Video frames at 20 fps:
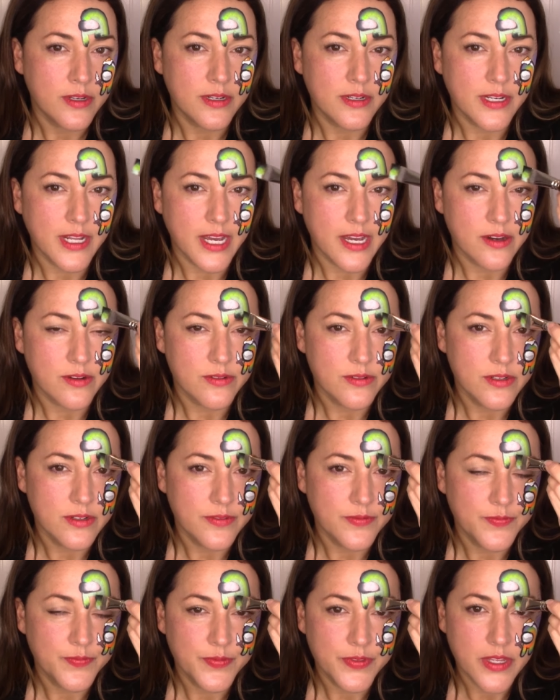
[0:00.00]

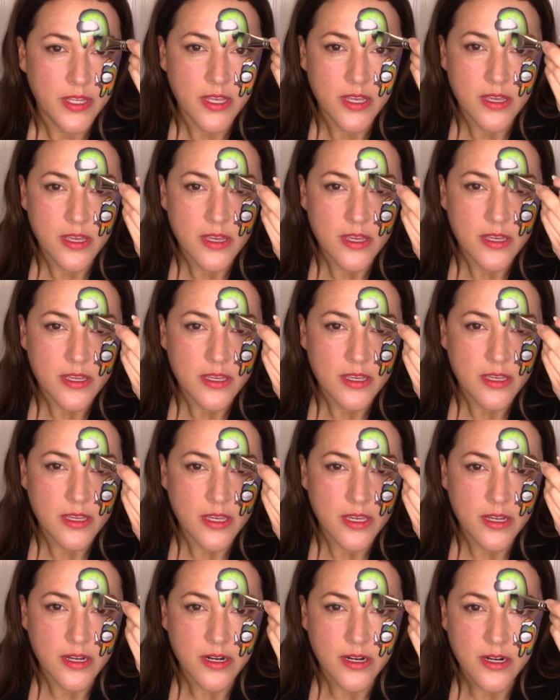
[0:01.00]
down
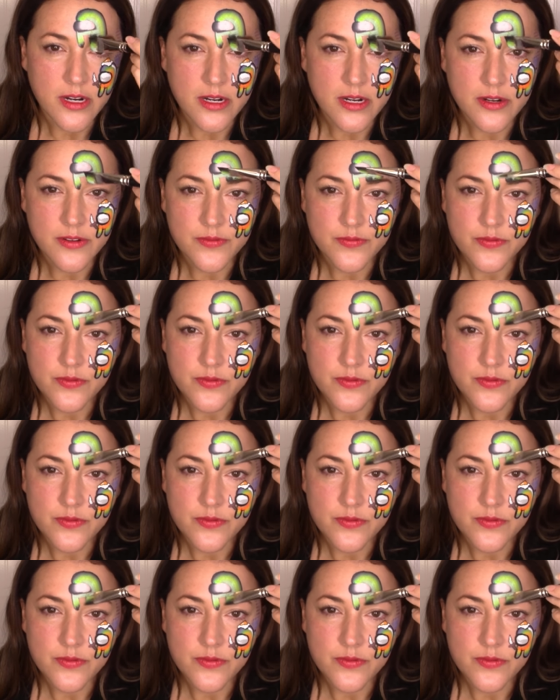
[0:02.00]
here.